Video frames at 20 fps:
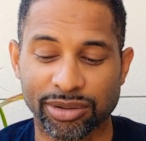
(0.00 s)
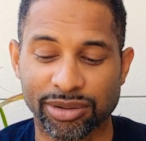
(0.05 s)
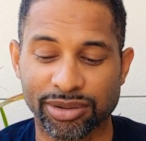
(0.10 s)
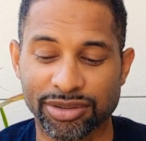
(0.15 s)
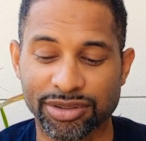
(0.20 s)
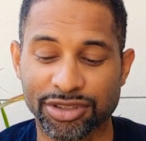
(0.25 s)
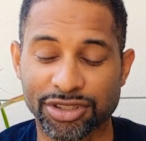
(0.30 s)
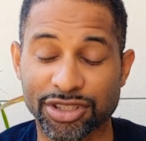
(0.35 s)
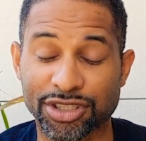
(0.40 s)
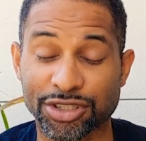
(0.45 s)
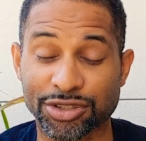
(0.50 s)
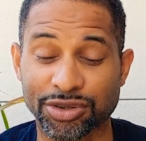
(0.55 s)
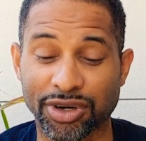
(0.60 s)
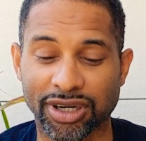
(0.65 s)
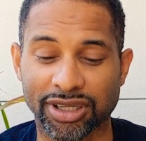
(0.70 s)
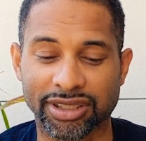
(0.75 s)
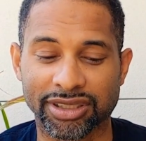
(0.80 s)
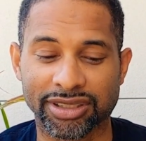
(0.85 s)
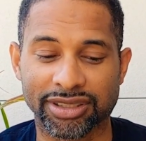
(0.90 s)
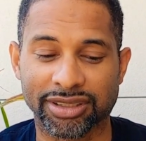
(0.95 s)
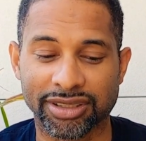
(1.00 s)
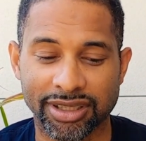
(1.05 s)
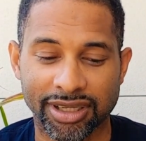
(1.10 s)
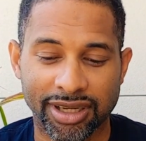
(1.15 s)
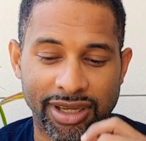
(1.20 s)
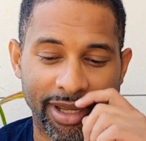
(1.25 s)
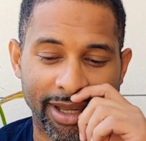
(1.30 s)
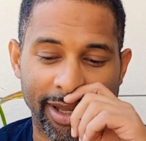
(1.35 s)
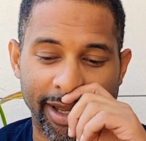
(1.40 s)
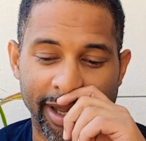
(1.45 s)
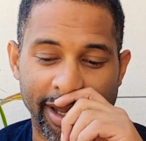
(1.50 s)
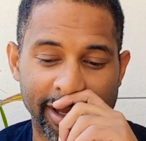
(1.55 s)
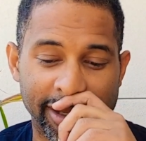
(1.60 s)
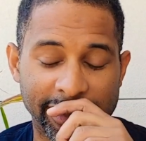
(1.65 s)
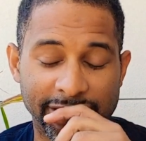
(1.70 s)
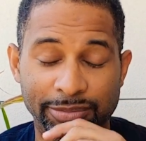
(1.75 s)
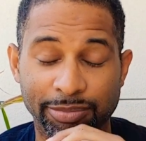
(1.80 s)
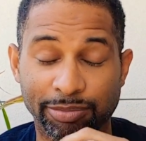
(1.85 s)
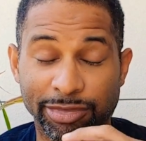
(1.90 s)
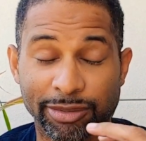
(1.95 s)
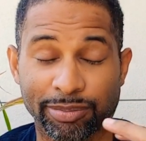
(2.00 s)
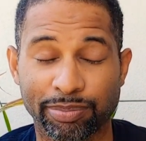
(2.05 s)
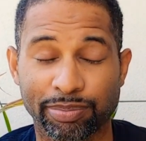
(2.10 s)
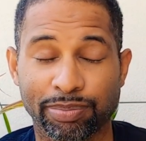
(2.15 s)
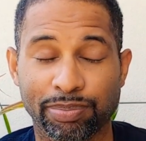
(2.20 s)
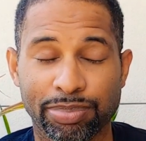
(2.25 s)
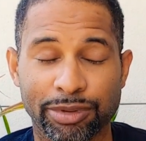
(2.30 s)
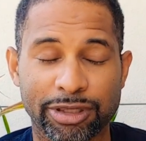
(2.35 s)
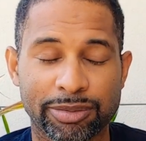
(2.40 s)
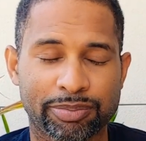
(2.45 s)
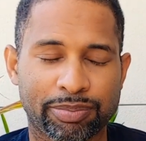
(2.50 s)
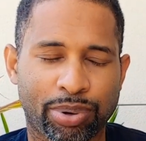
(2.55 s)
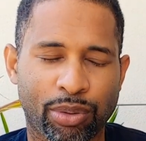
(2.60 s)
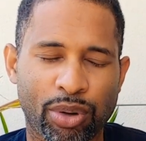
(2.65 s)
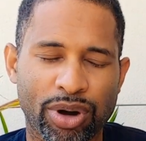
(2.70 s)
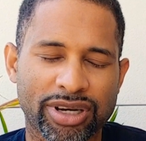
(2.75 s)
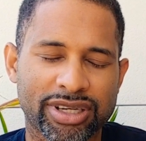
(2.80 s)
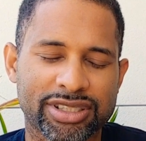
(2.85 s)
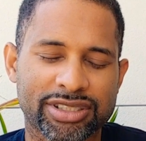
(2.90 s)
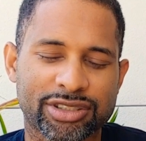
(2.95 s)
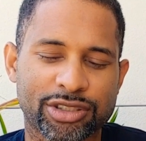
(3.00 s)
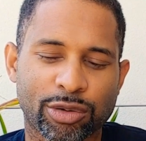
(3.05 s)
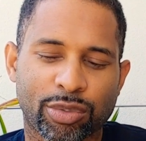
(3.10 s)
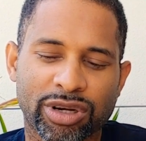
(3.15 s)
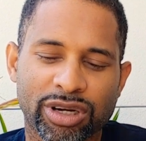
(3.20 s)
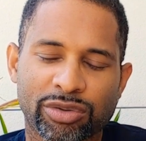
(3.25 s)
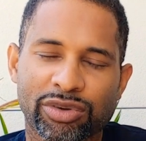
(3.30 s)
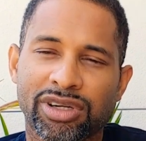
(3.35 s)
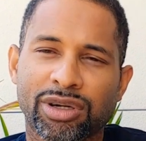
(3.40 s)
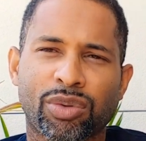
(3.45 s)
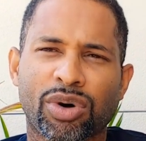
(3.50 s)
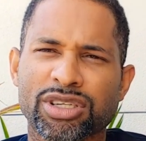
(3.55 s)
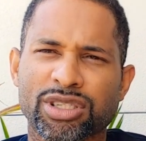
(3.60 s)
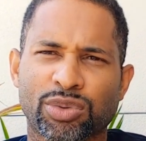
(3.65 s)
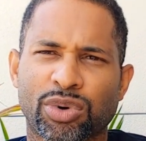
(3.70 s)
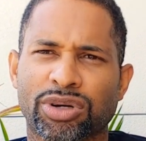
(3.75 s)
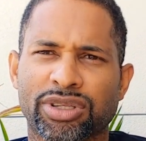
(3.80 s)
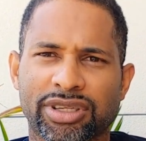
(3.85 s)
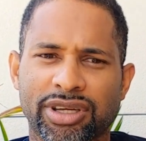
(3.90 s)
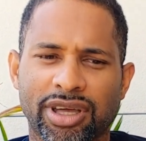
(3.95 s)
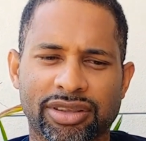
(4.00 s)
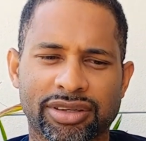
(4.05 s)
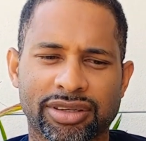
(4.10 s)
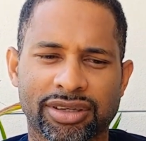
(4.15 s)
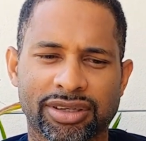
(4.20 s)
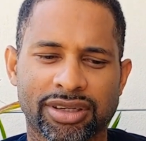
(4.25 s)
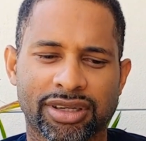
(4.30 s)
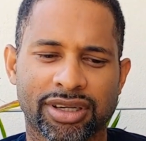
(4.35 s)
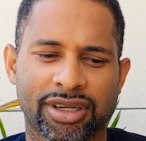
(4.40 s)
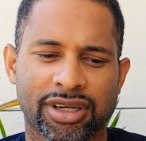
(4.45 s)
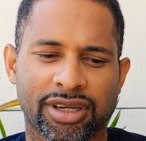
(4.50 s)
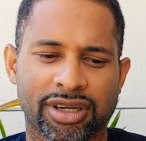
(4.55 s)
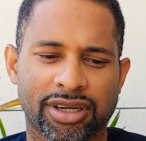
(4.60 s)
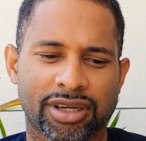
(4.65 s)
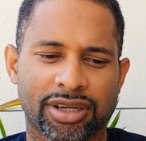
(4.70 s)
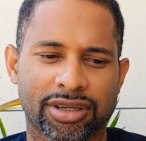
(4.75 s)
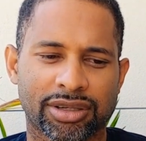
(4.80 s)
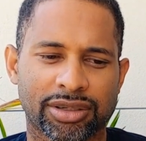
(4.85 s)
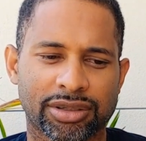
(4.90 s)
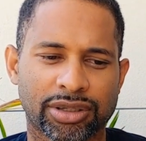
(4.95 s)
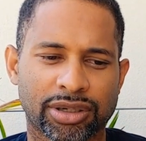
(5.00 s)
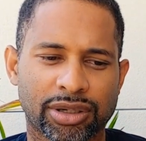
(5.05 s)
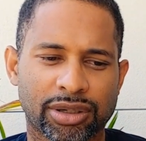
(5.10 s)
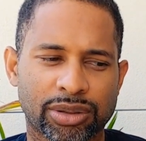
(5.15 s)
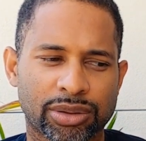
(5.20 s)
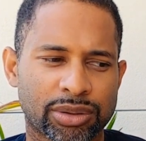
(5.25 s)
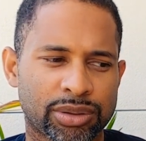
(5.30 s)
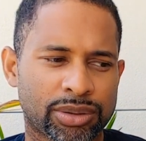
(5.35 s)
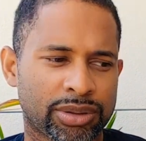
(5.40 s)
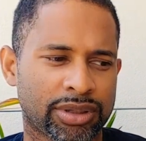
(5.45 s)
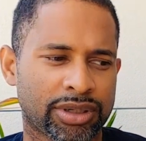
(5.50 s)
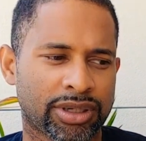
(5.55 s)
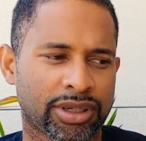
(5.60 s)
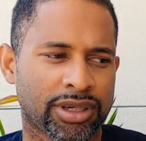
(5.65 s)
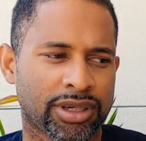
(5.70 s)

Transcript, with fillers: who's just struggling. And the point is, nobody really wants to work together. You know,